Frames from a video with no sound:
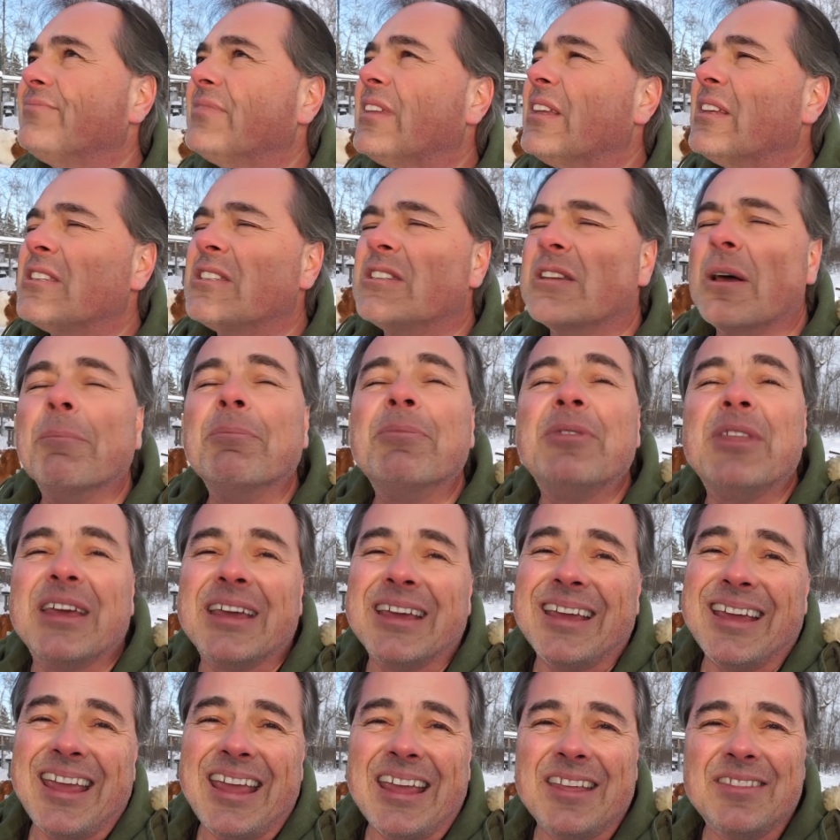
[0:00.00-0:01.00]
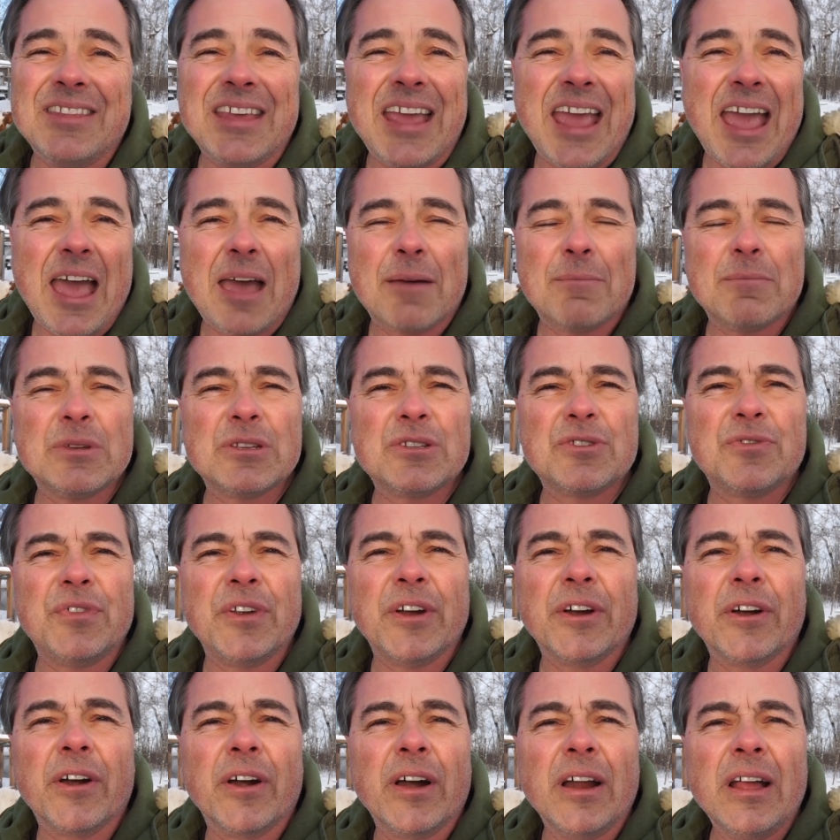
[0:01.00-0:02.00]
something in the
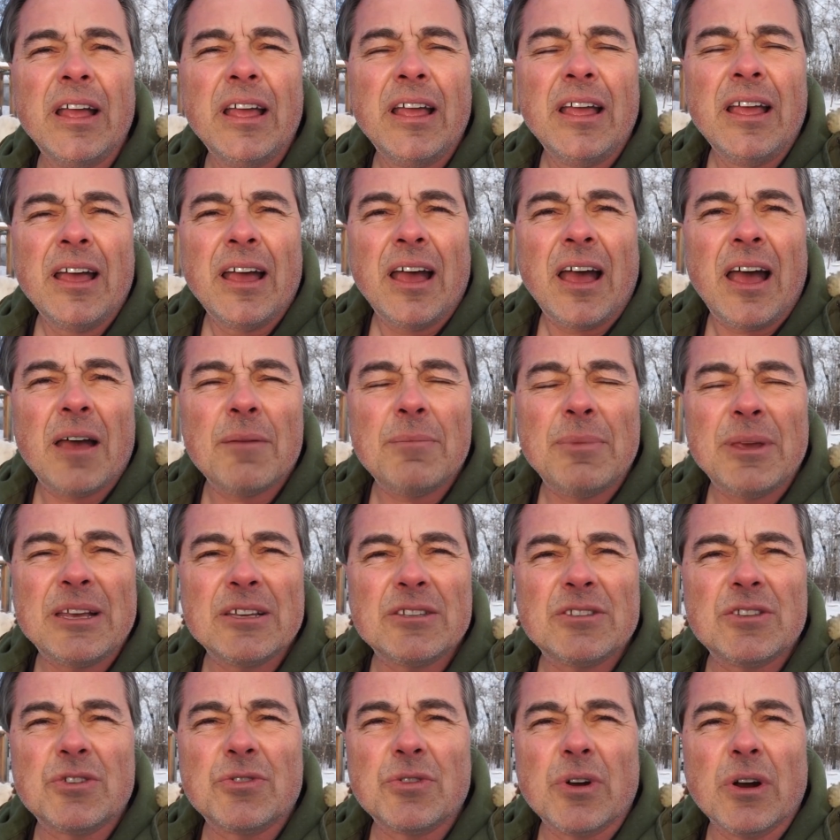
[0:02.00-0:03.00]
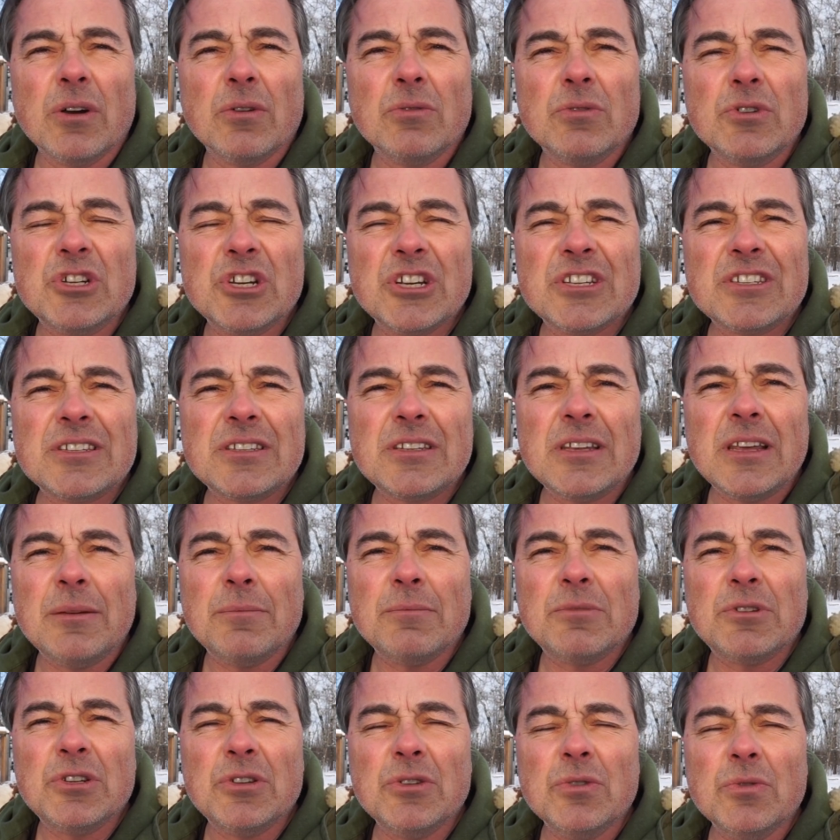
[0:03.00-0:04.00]
atmosphere because the drone just
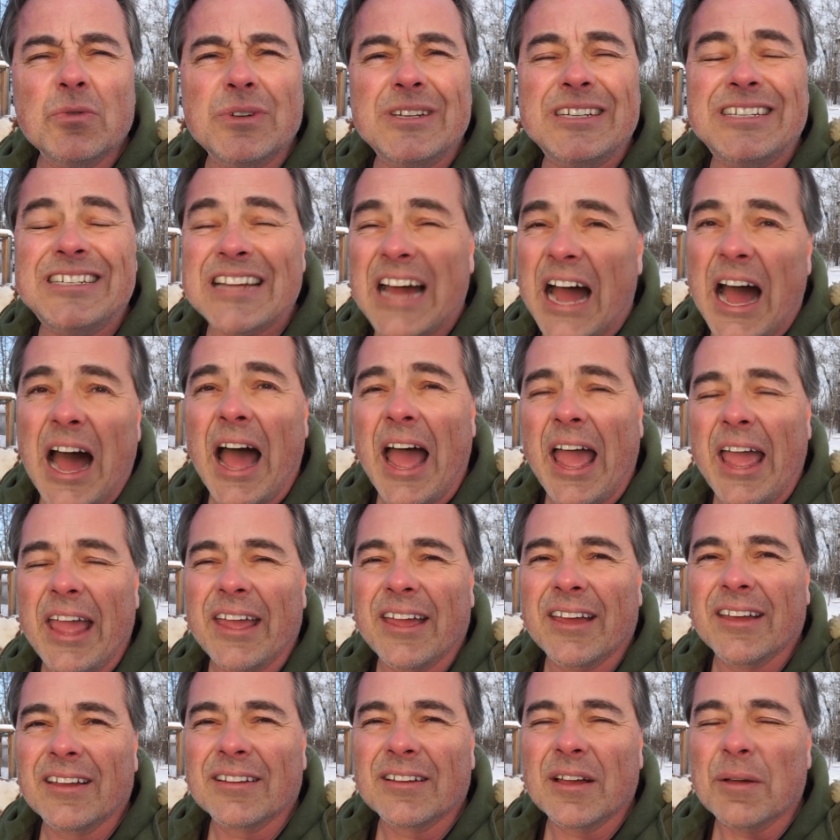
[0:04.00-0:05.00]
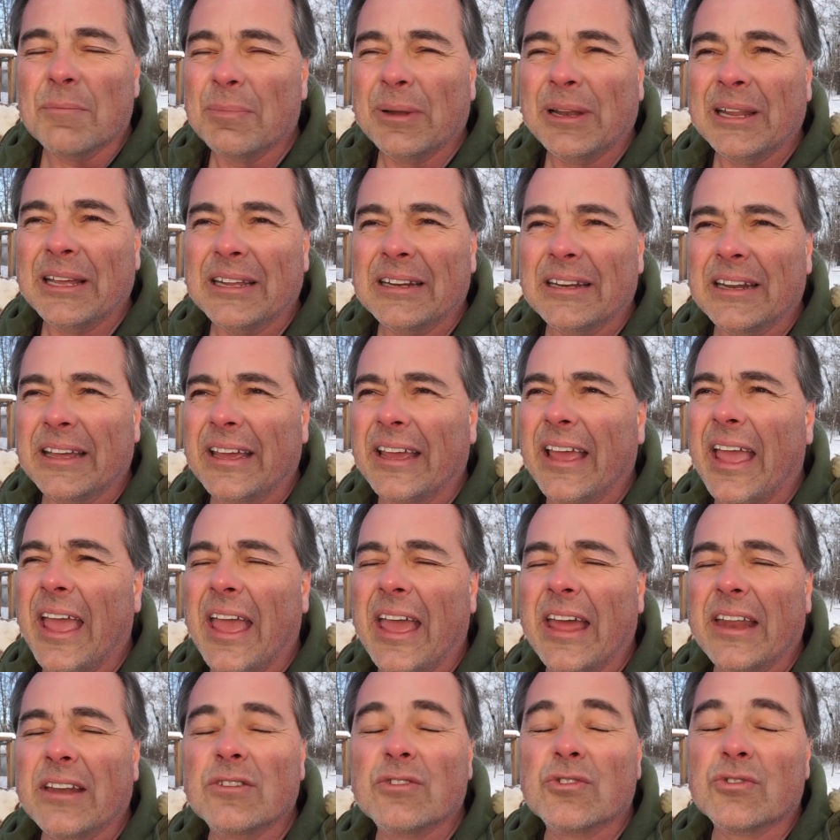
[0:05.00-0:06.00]
seemed to die completely
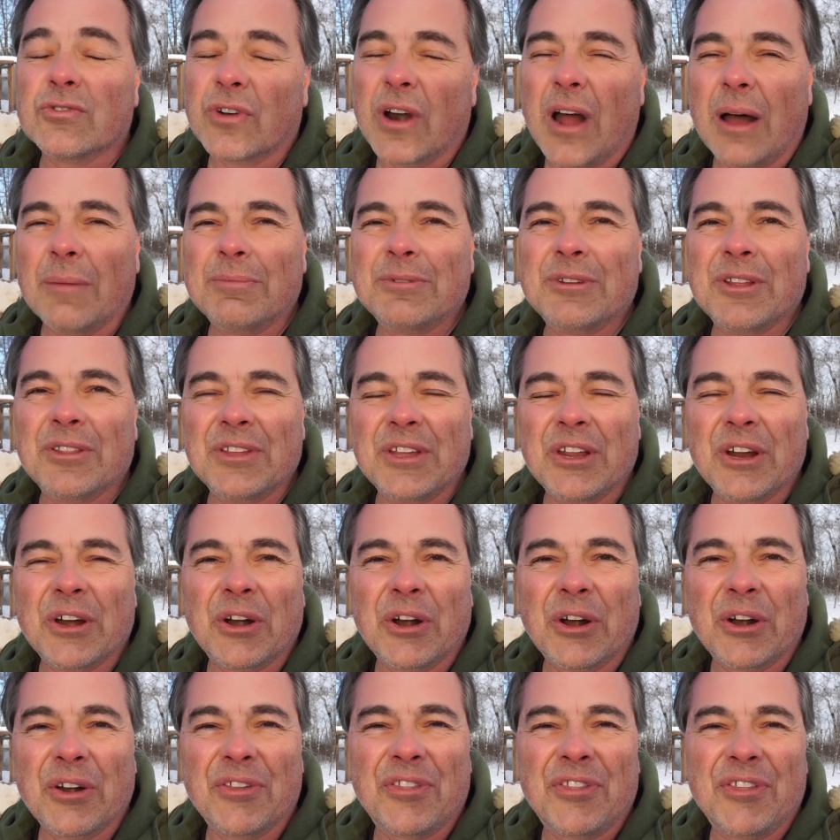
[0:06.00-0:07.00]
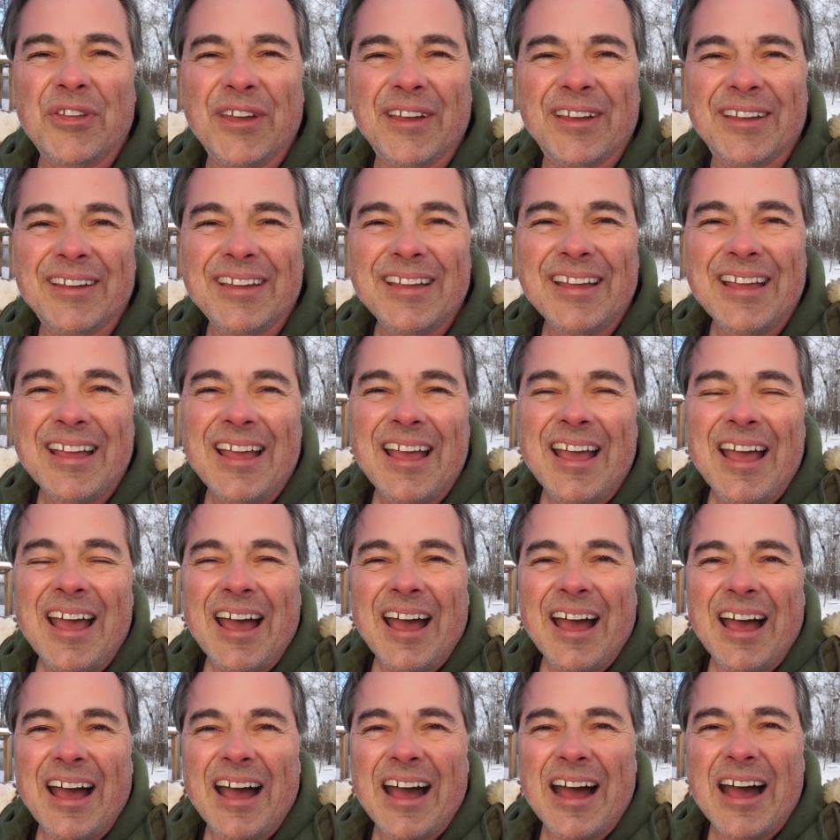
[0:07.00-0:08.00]
and drop to the earth.
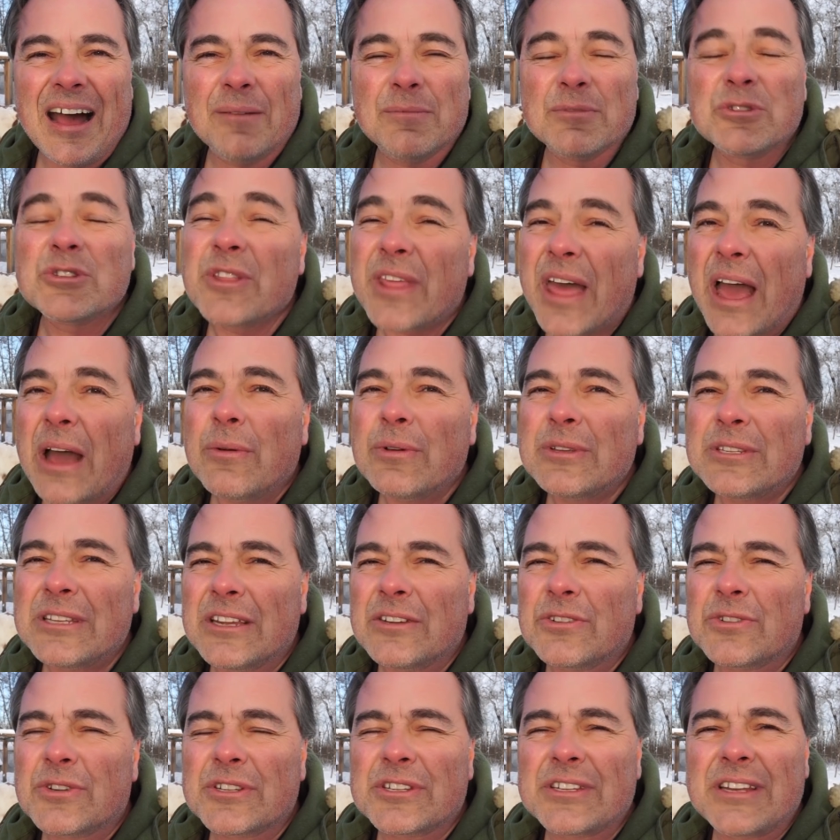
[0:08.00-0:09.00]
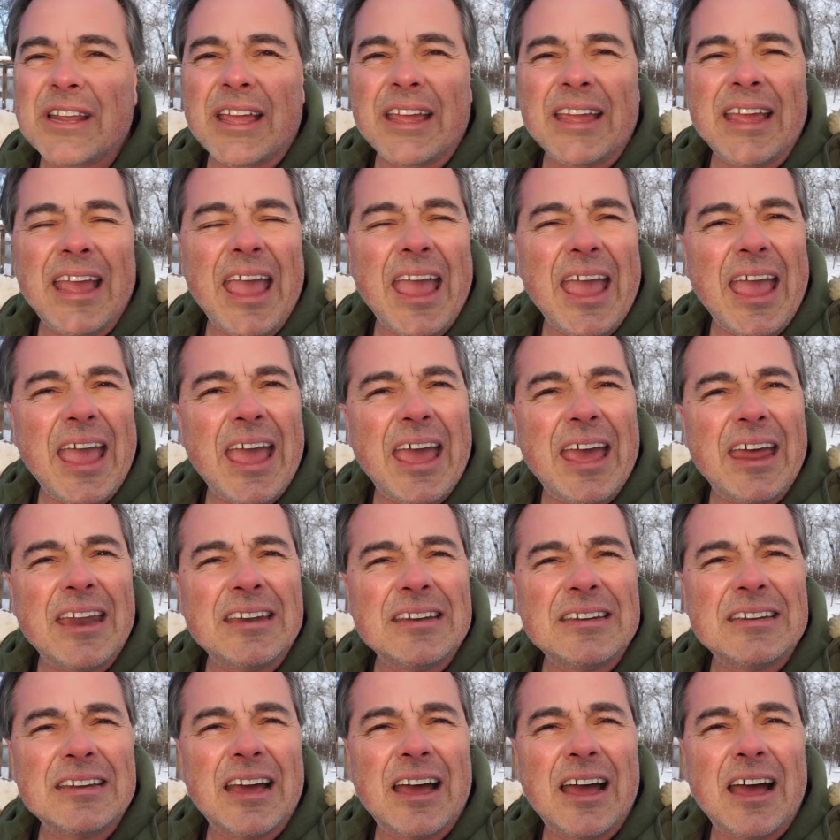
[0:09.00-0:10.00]
So that was interesting,
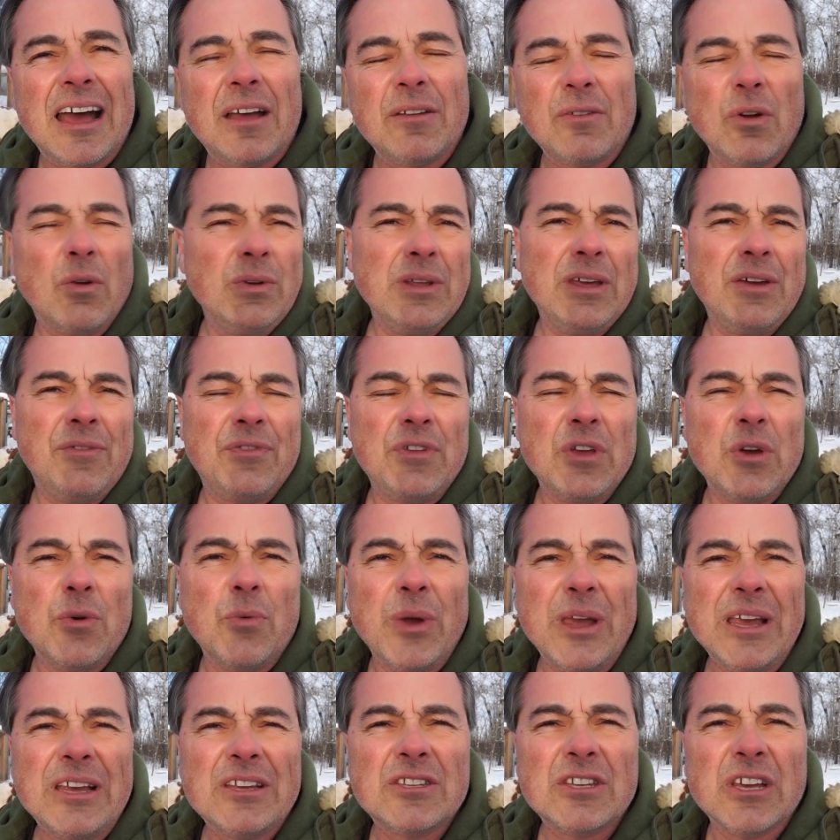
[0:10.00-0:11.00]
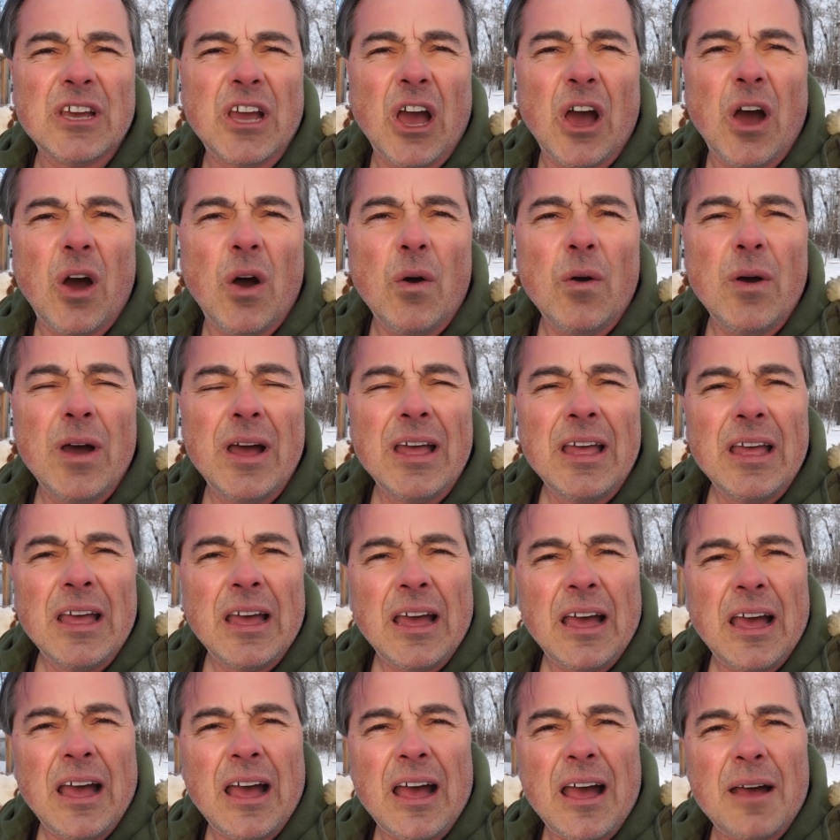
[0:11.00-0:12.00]
and only a few weeks ago,
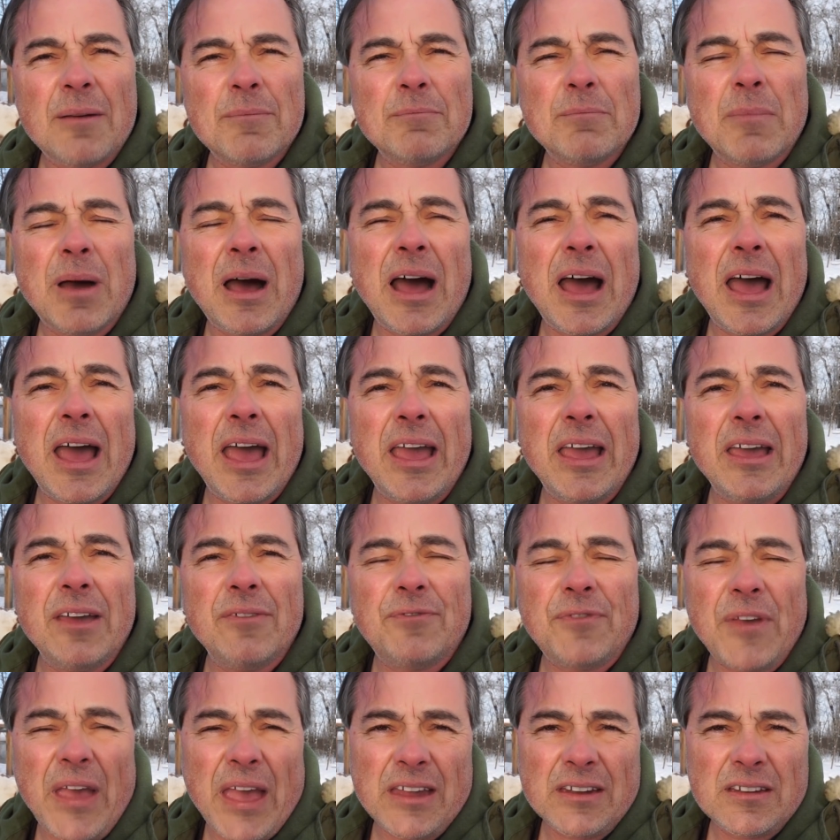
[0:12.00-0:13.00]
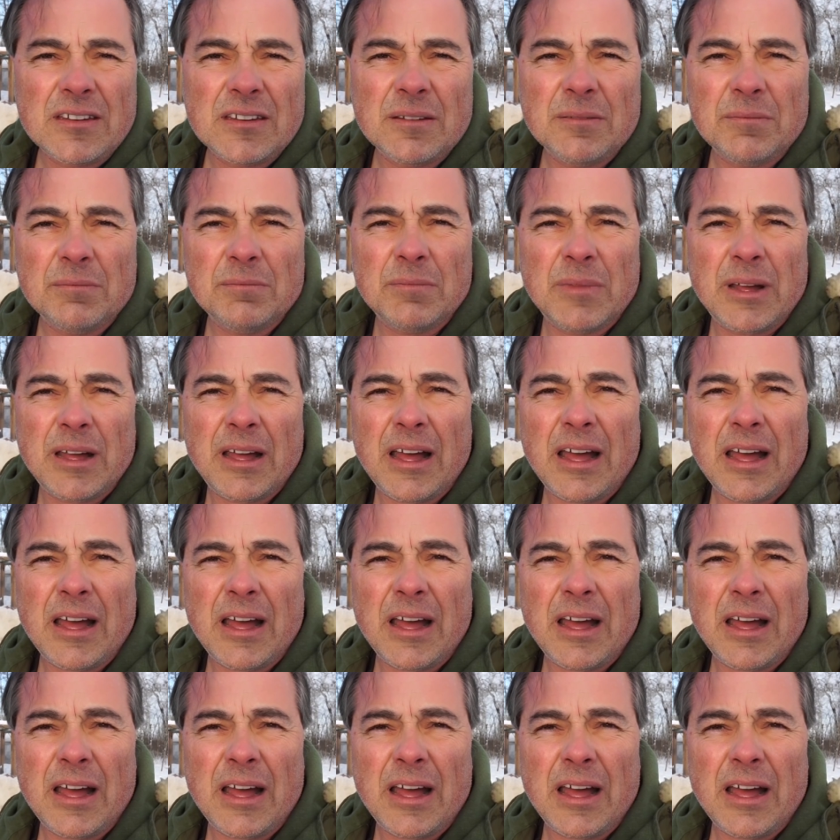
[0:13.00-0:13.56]
my Phantom